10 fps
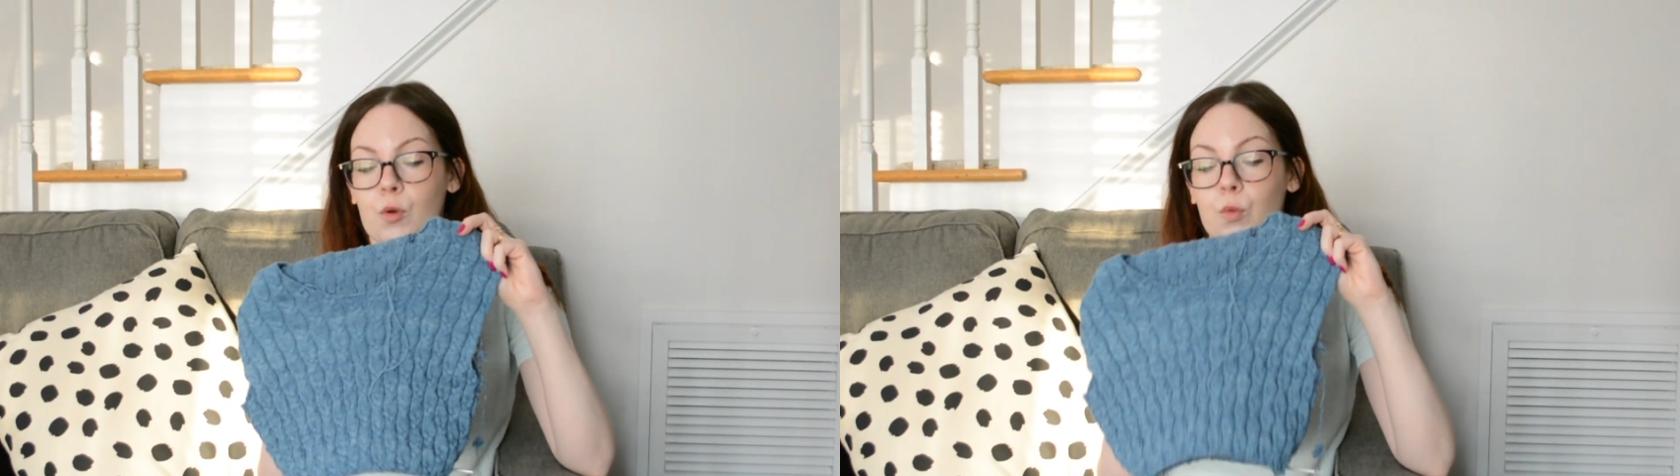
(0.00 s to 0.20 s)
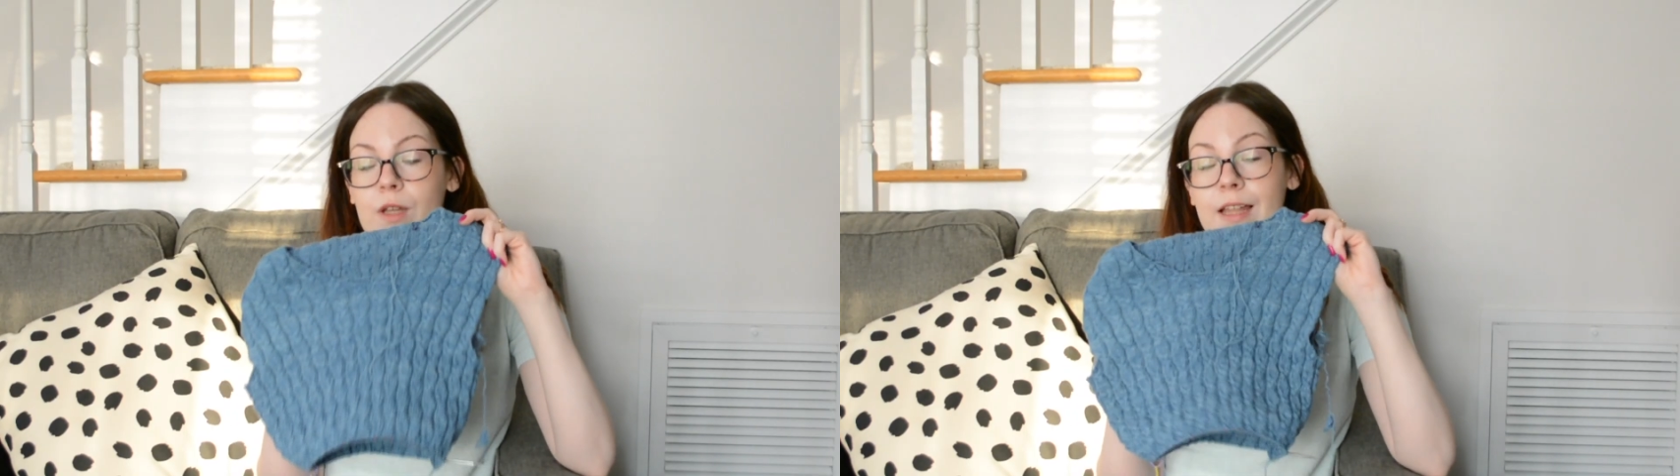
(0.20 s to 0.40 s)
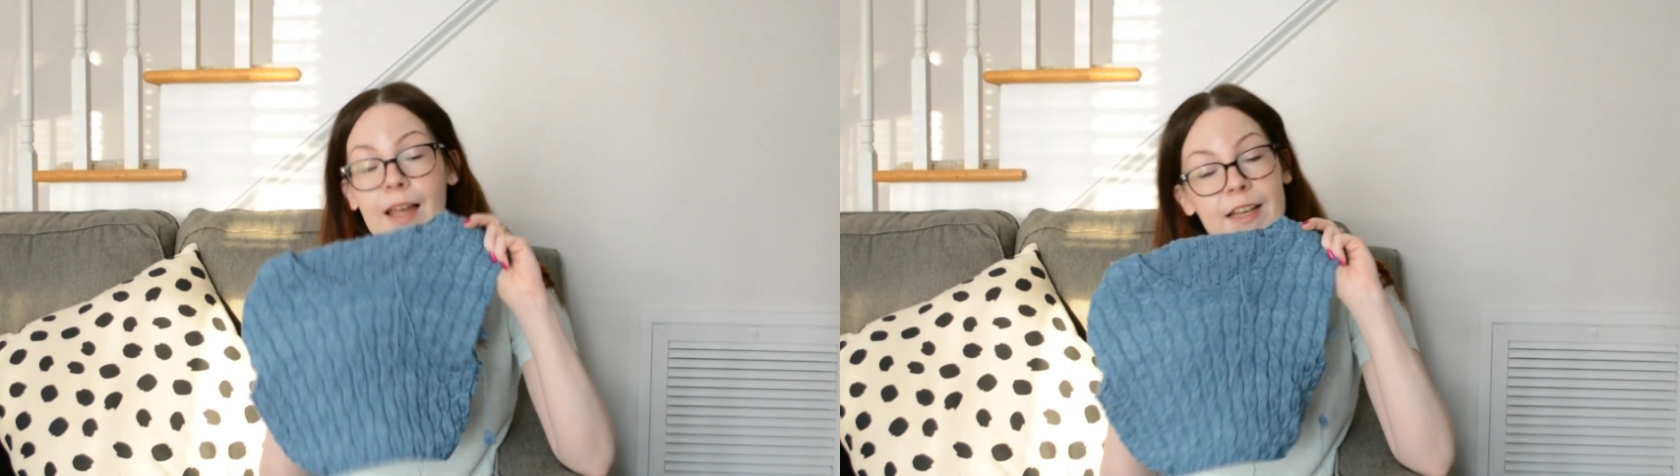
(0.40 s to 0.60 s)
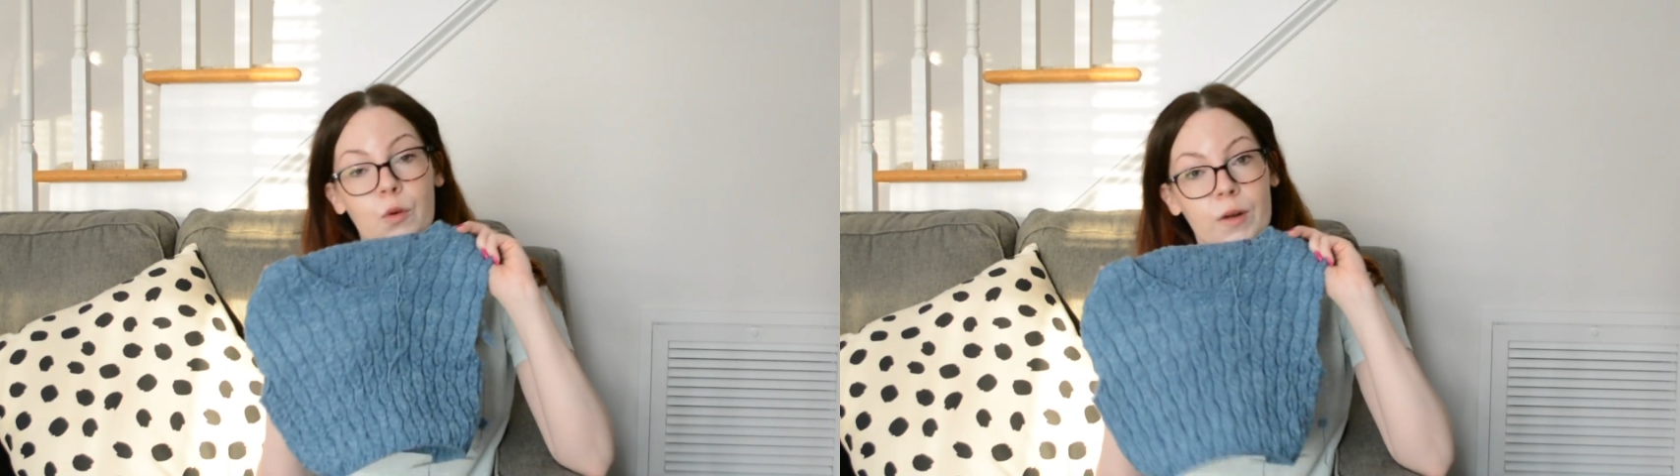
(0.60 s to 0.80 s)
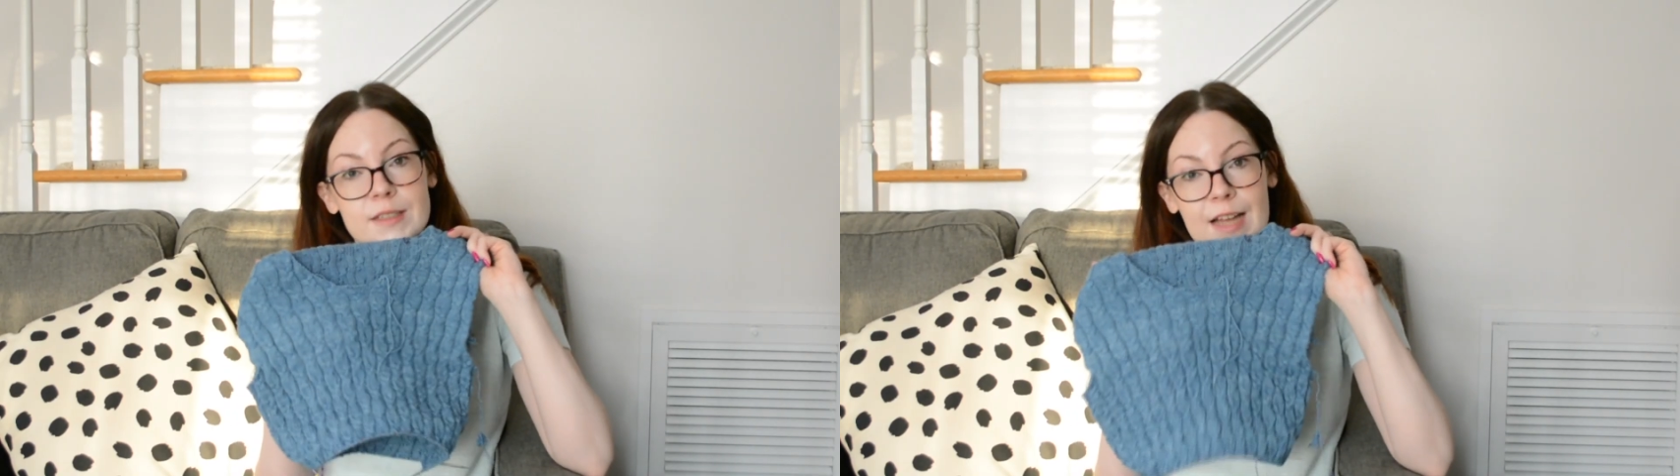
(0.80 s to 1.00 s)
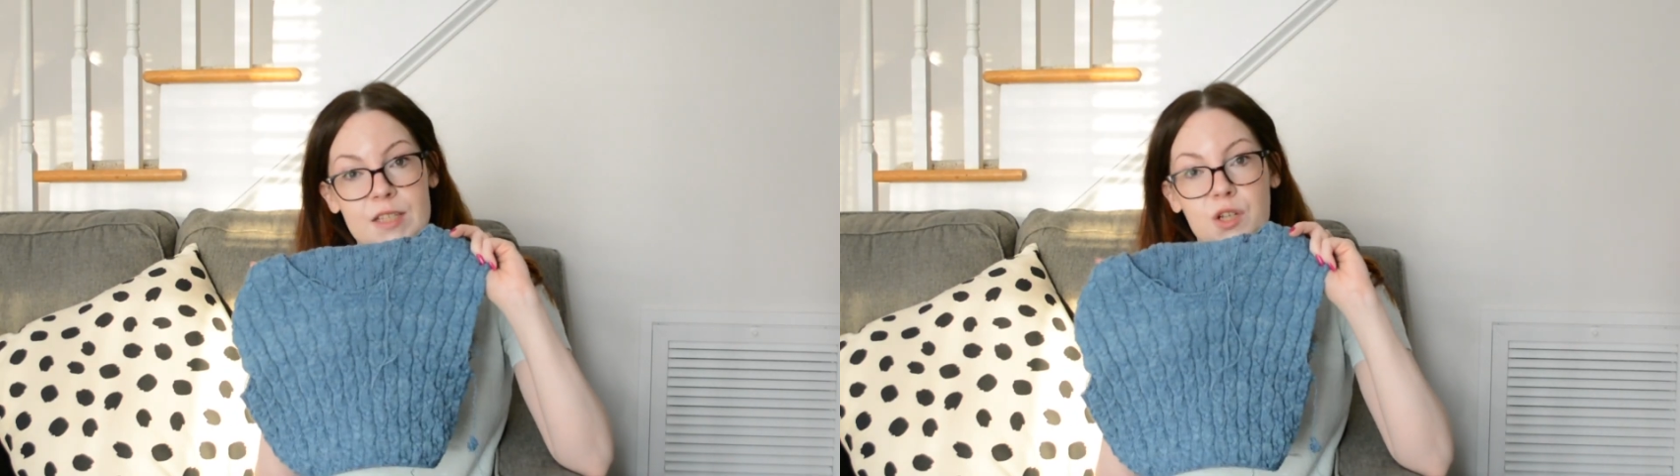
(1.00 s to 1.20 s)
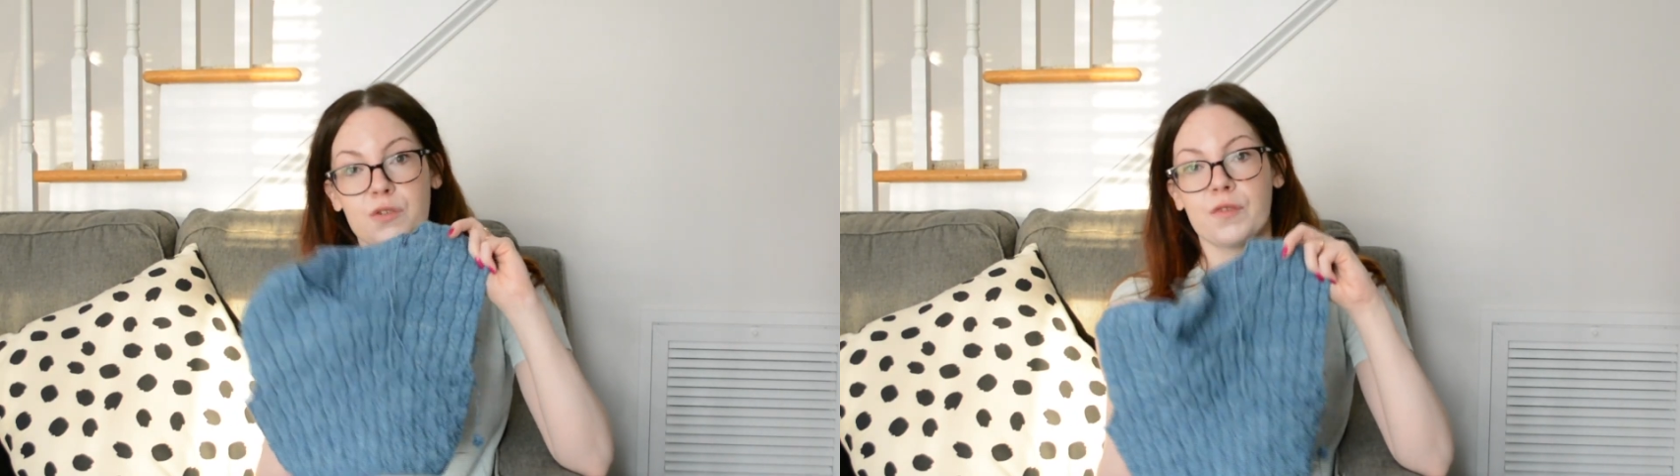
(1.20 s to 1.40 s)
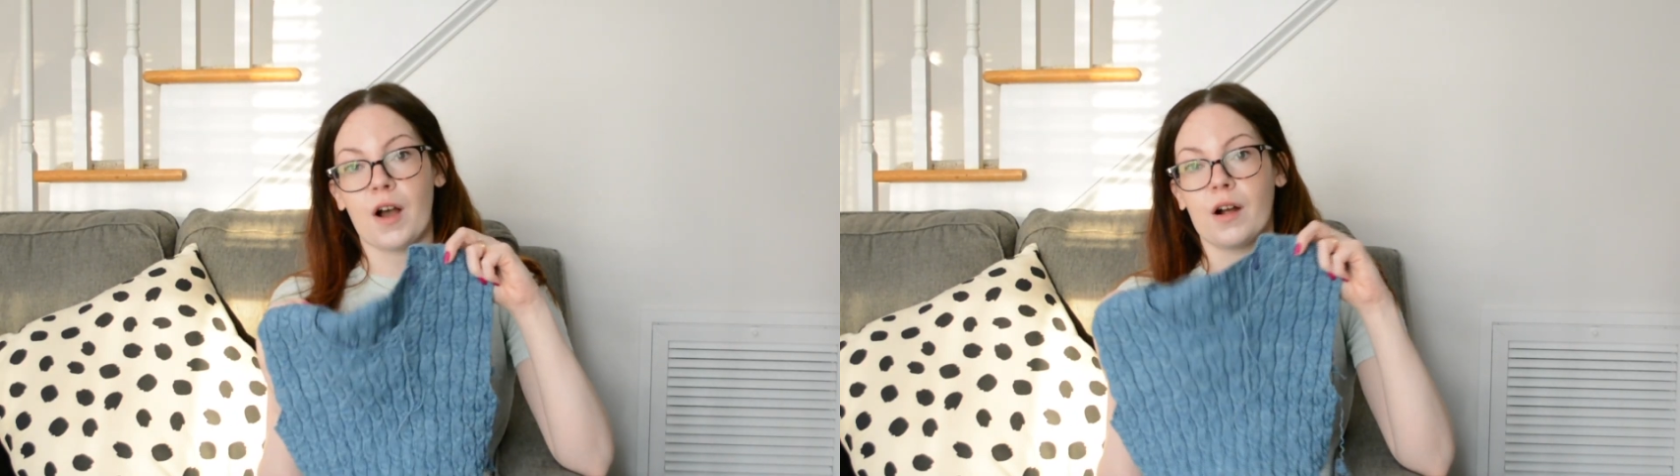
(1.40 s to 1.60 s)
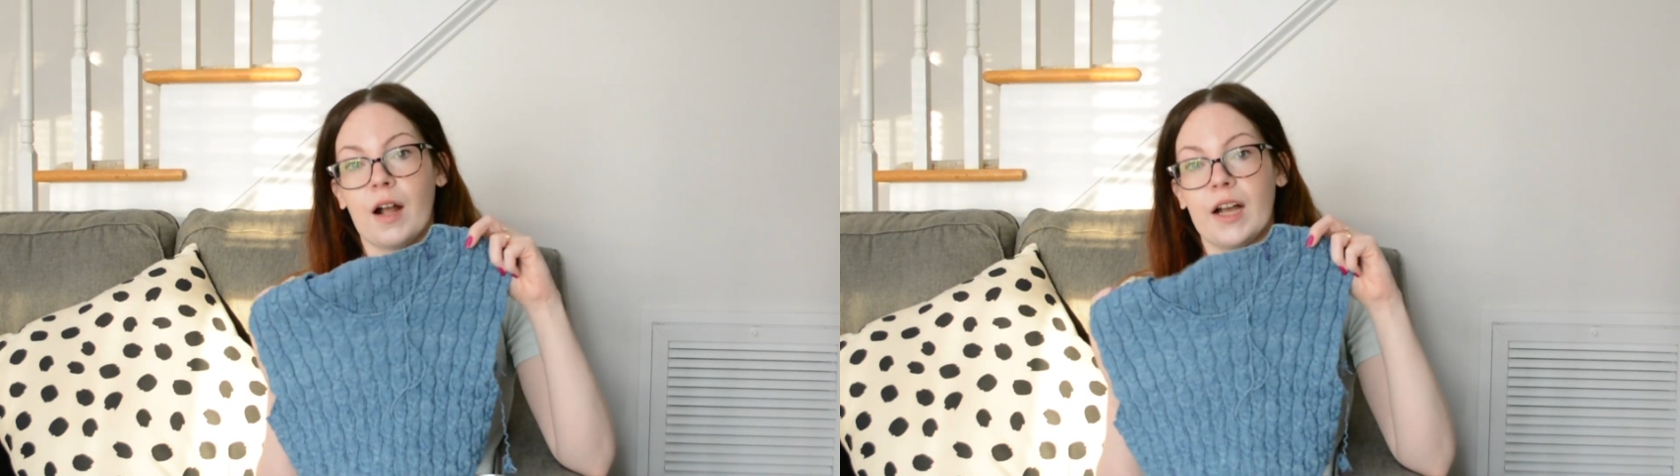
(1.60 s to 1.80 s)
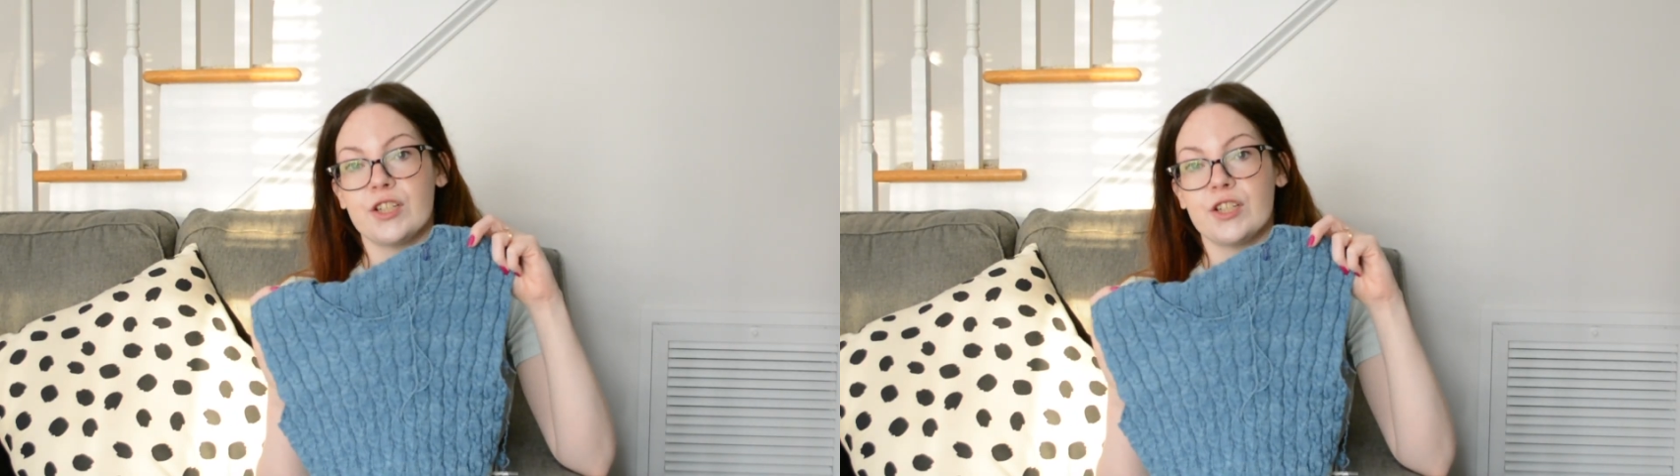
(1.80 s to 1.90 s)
really liking where it's at so far.